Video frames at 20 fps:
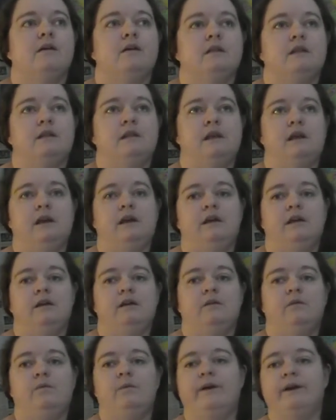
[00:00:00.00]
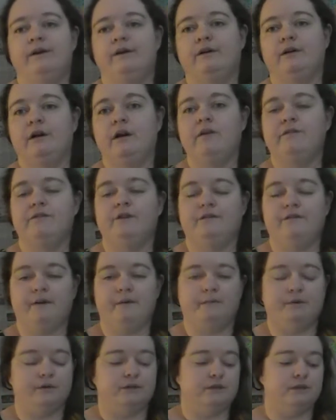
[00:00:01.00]
the winner of
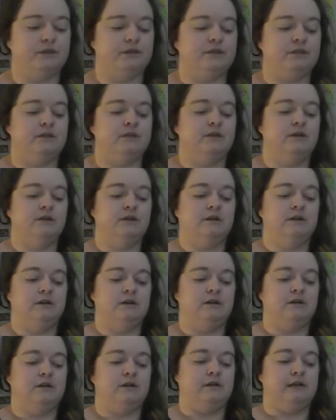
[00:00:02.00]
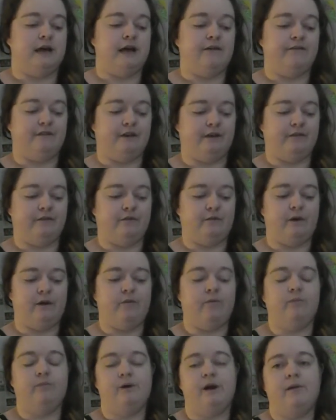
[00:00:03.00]
November's live giveaway
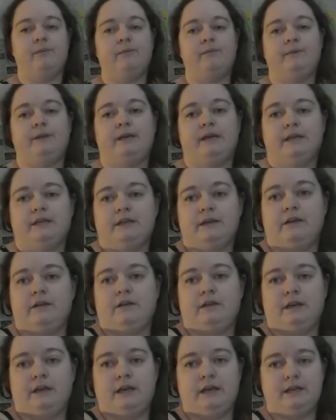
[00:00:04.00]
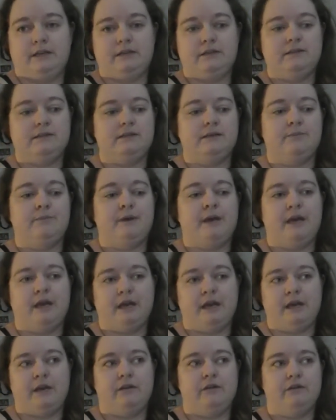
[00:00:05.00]
will probably get to
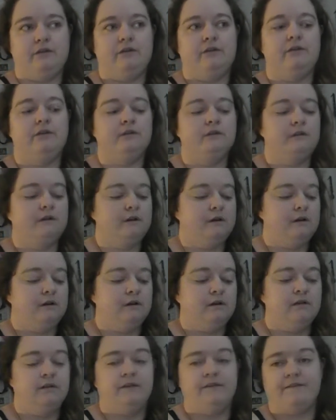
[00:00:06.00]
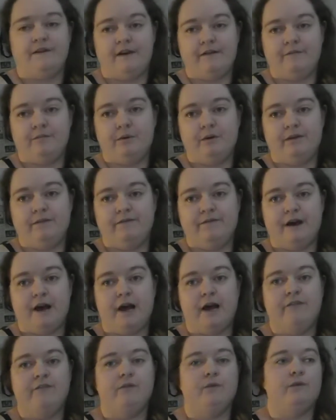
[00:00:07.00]
pick either the
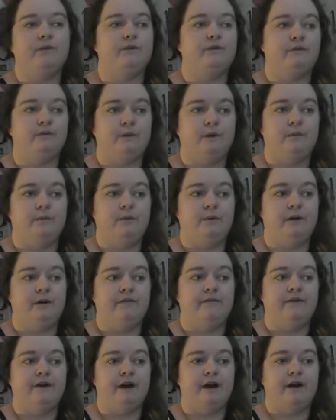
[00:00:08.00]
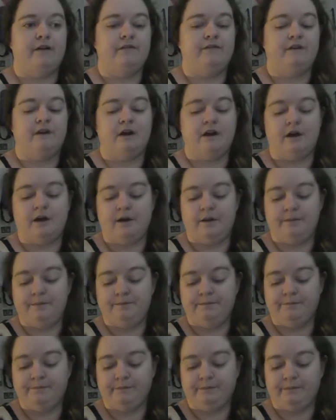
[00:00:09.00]
5.5 or the 3.5.
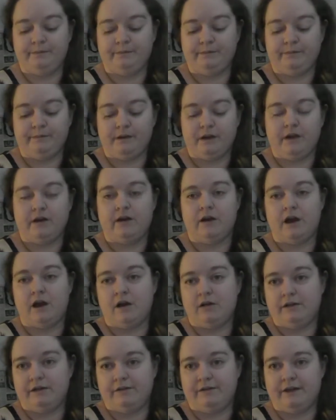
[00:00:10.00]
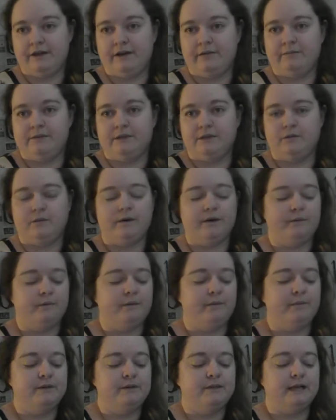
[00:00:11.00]
I'll leave that up to the winner,
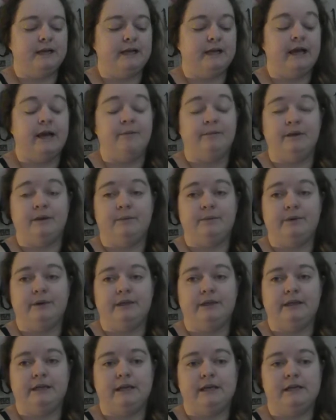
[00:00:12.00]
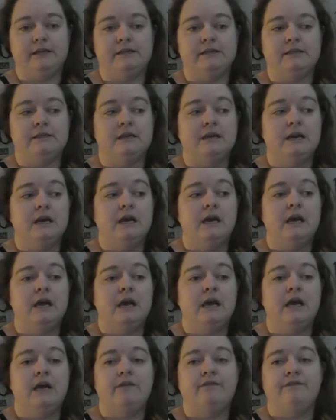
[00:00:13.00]
but likely I'm going to put these
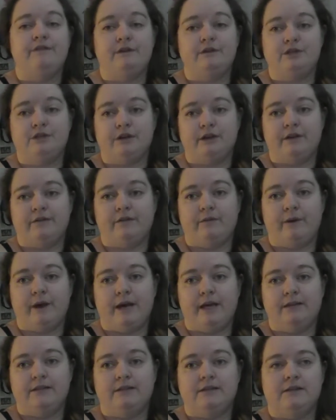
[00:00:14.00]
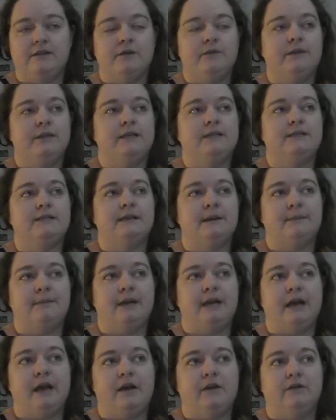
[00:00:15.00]
in future giveaways so that
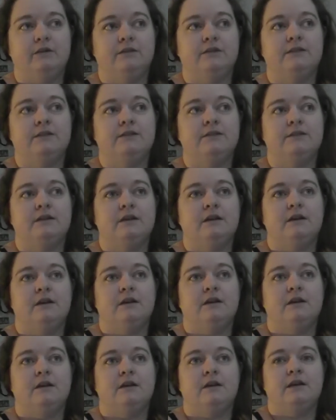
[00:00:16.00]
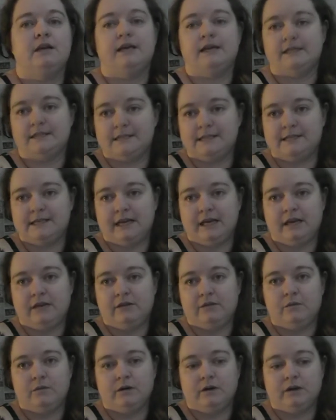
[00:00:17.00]
somebody else can see
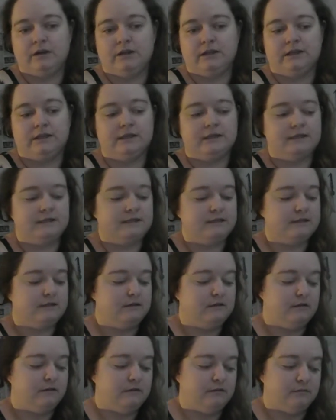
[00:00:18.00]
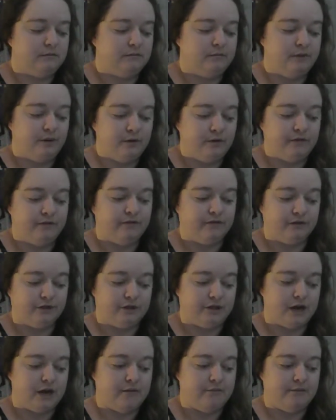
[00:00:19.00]
the work that this beautiful
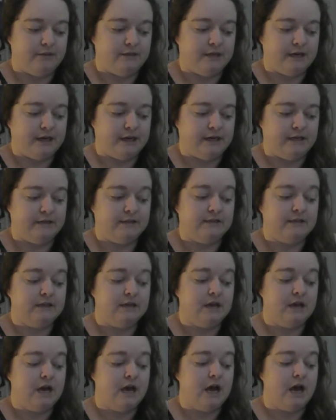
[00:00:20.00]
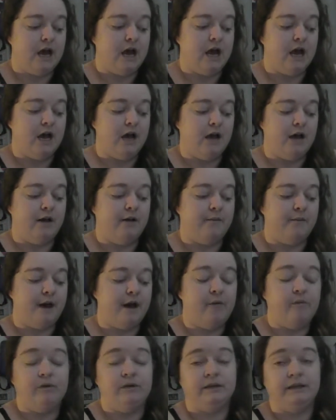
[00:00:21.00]
shop does.
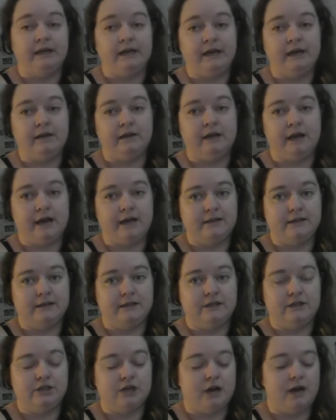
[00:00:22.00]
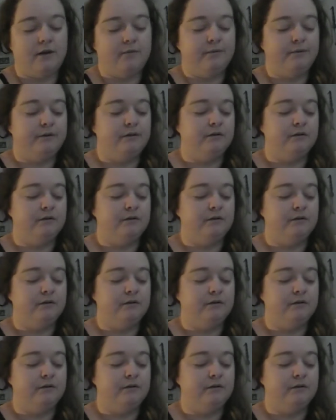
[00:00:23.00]
I will link the Etsy shop